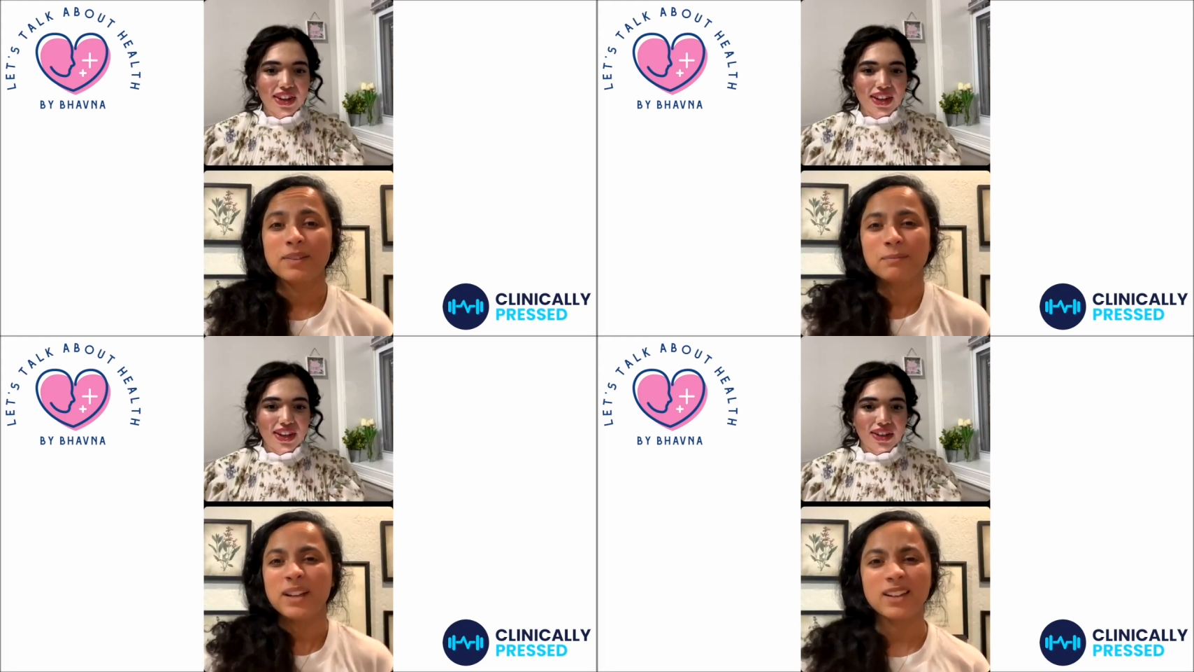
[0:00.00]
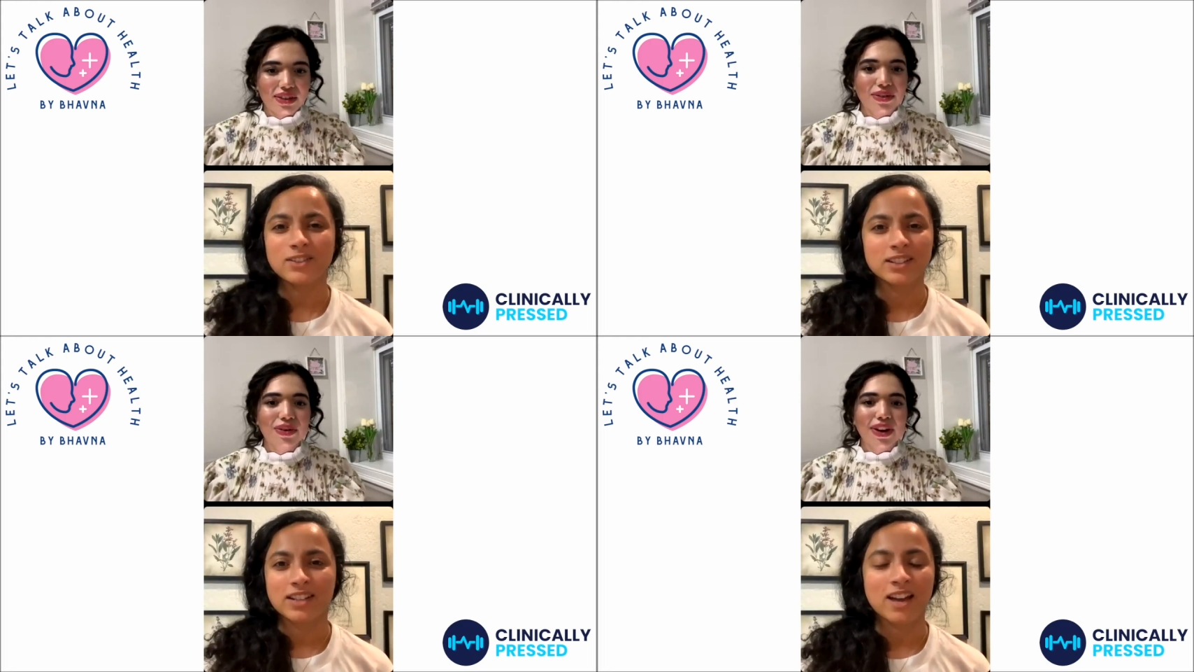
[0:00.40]
Speaker 1: but I don't
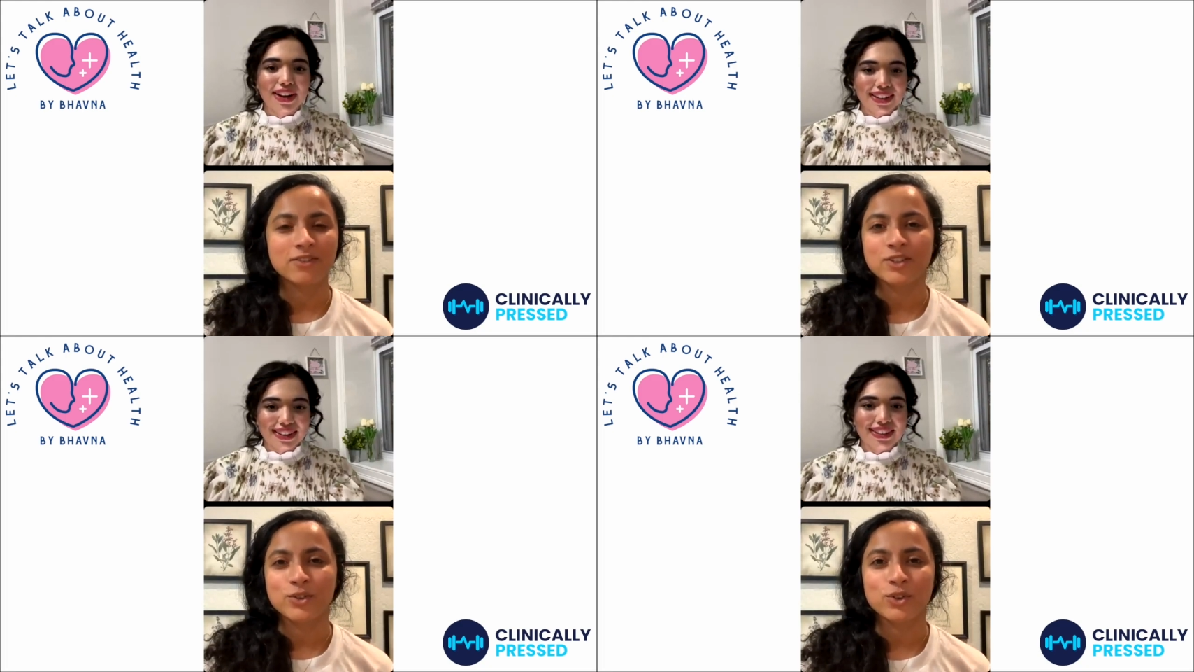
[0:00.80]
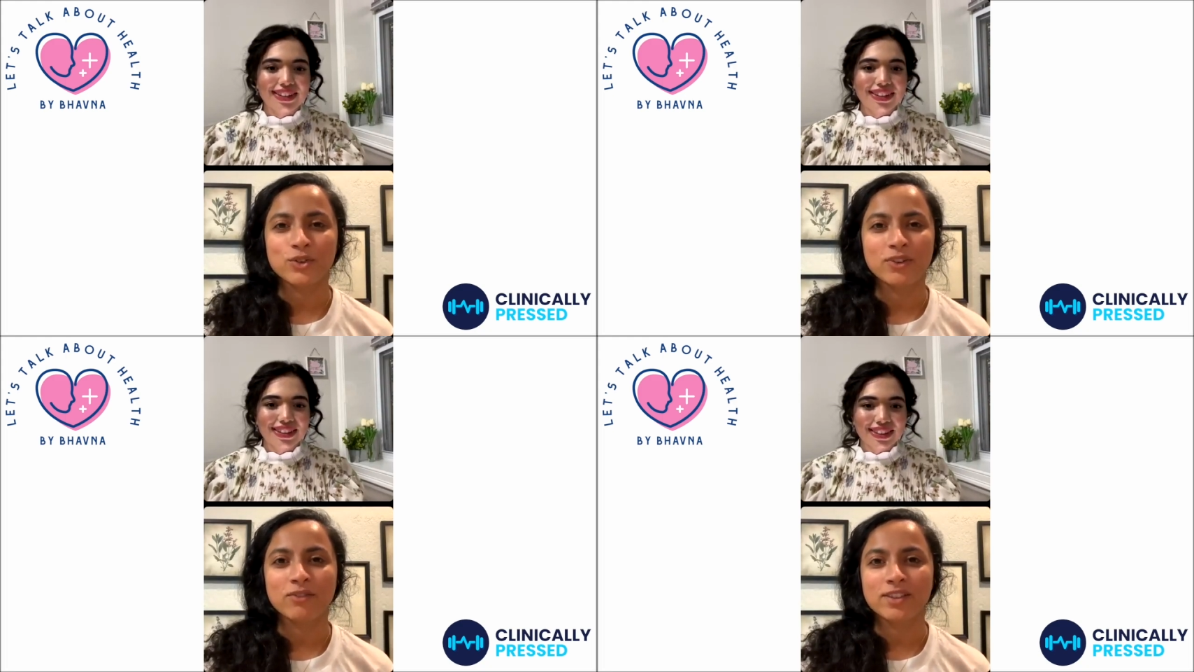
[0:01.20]
need to have control
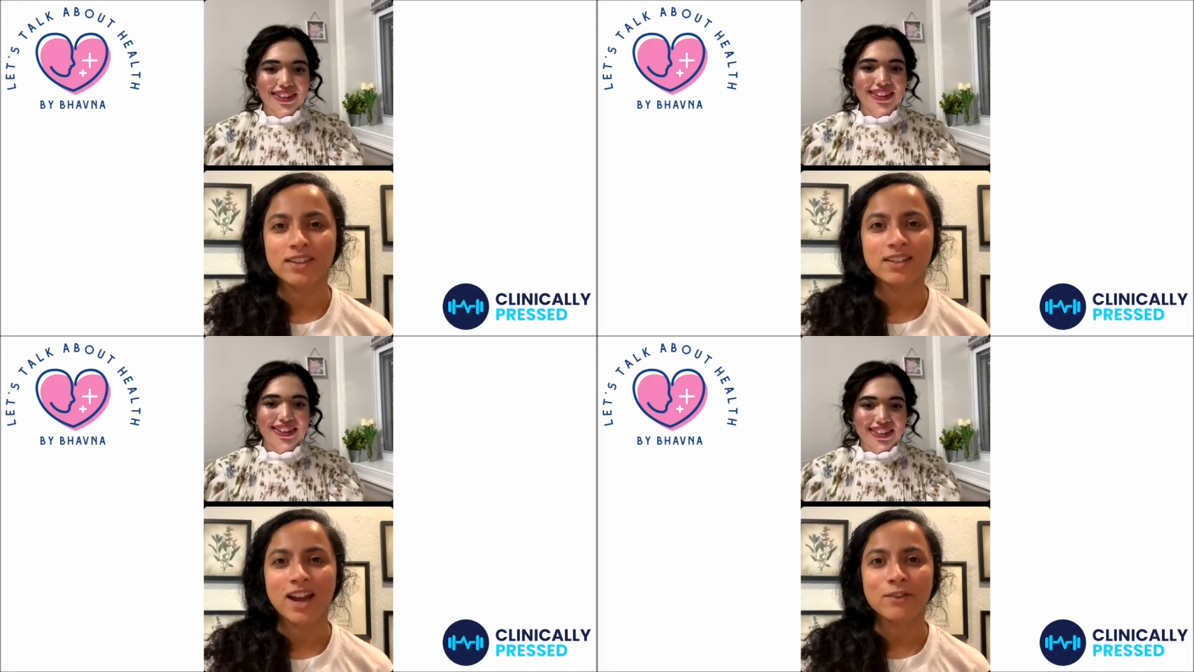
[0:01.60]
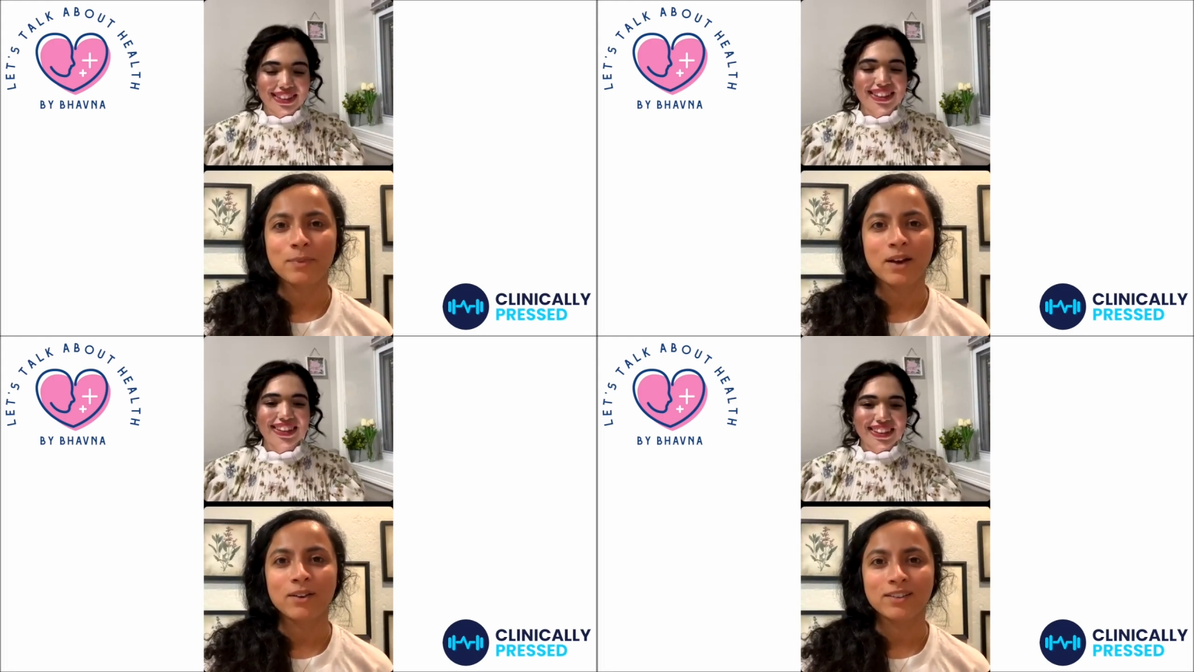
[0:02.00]
over everything to have
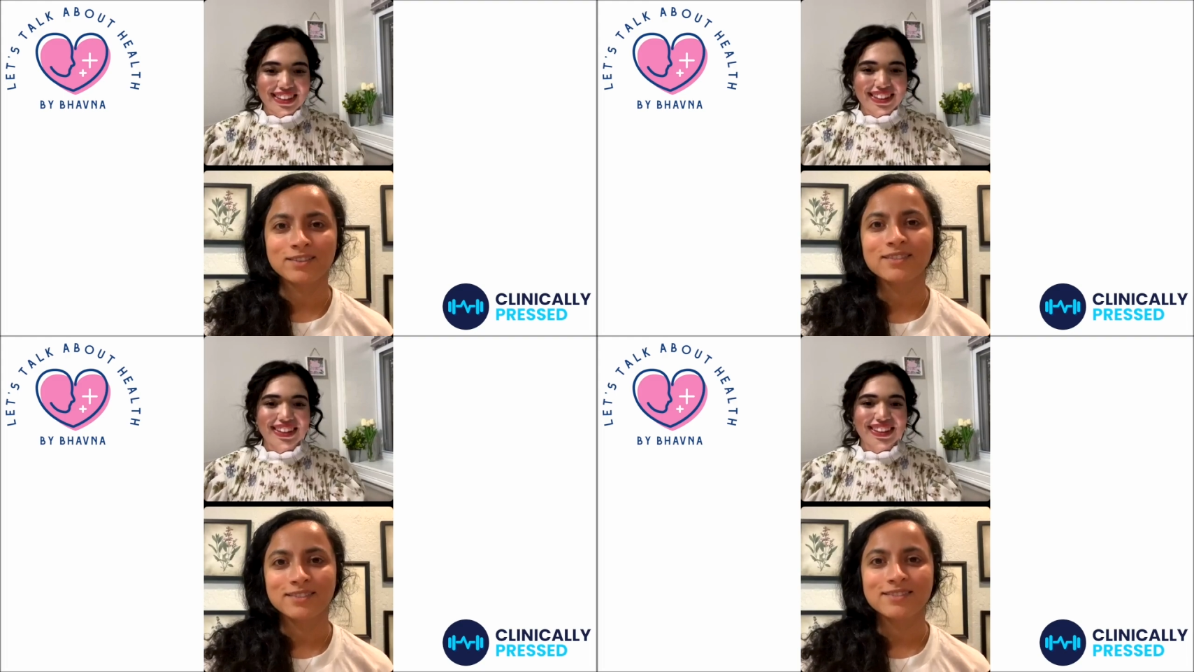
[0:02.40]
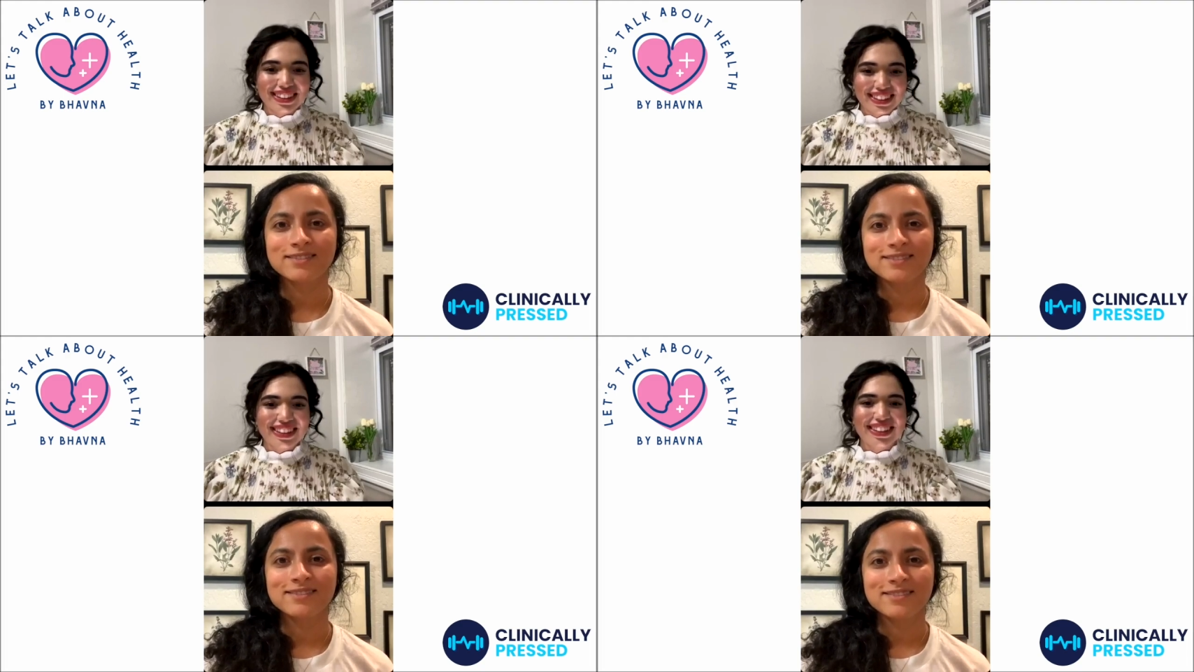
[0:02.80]
power.
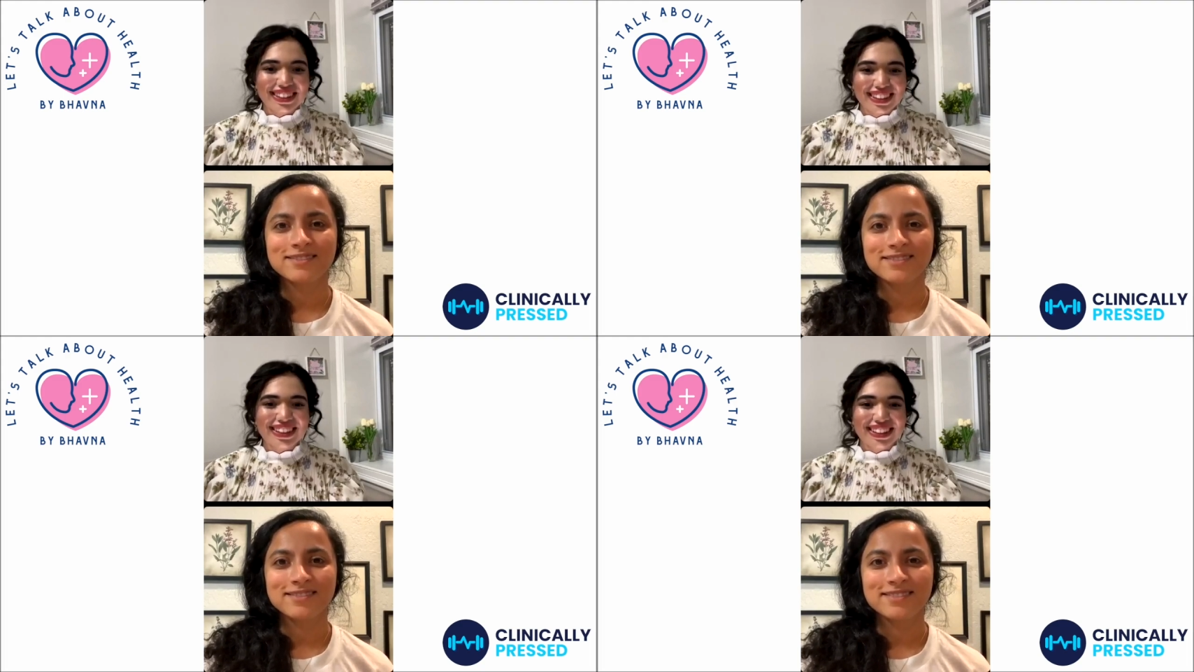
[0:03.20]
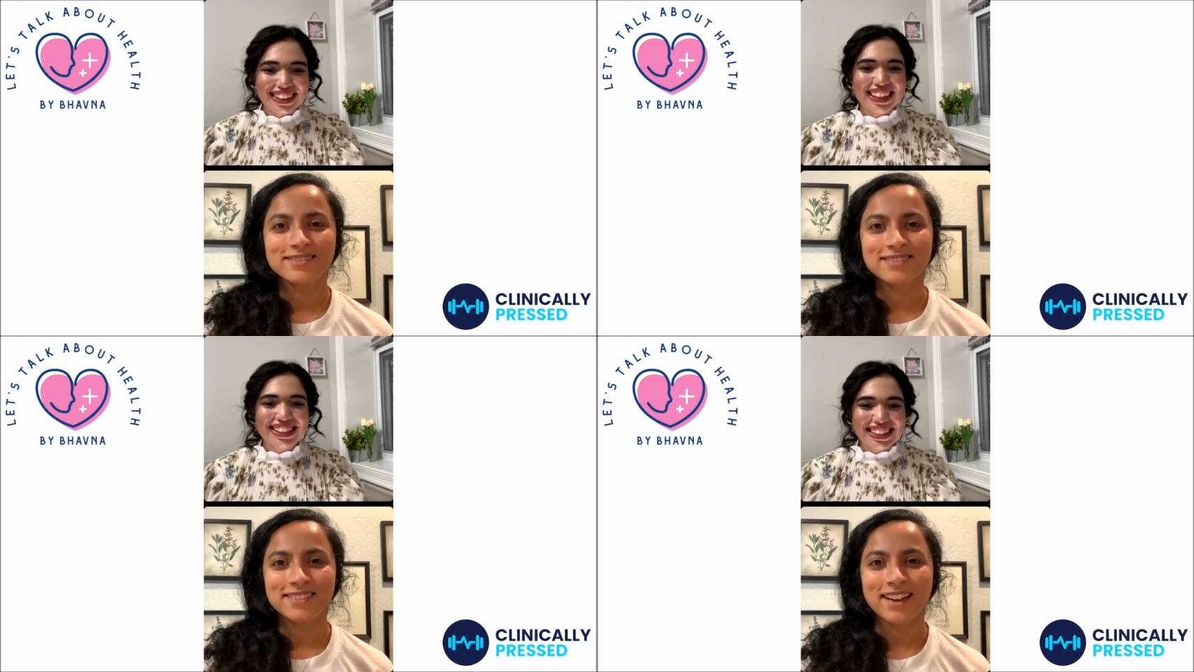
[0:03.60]
Speaker 2: That's
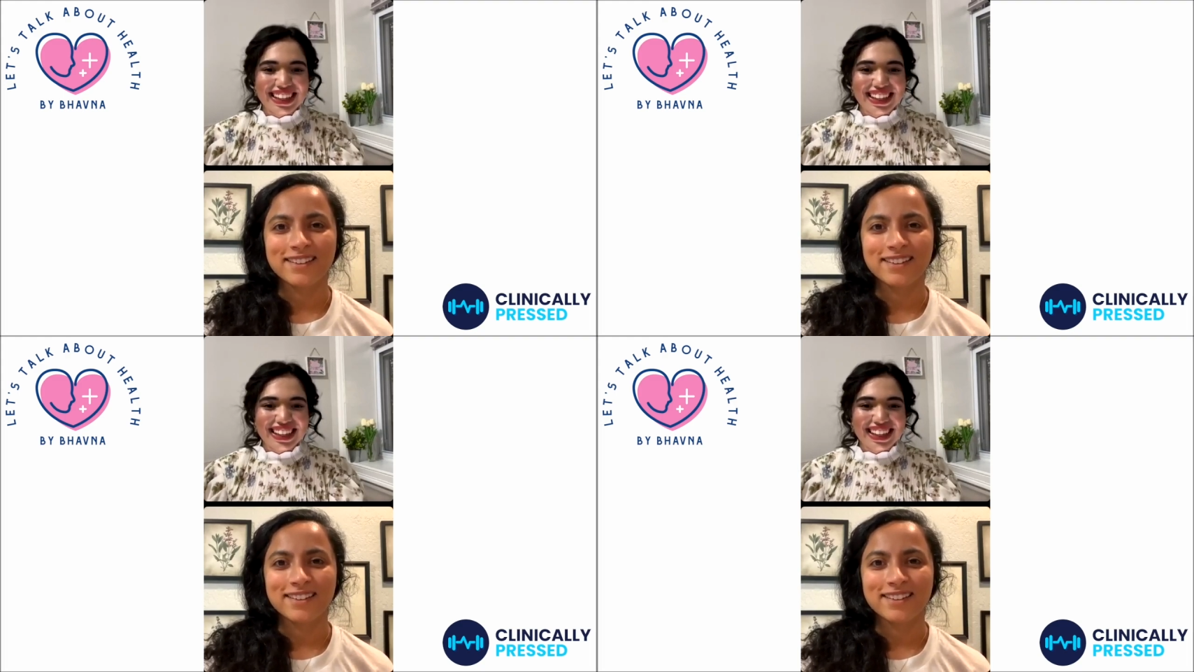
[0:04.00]
nice.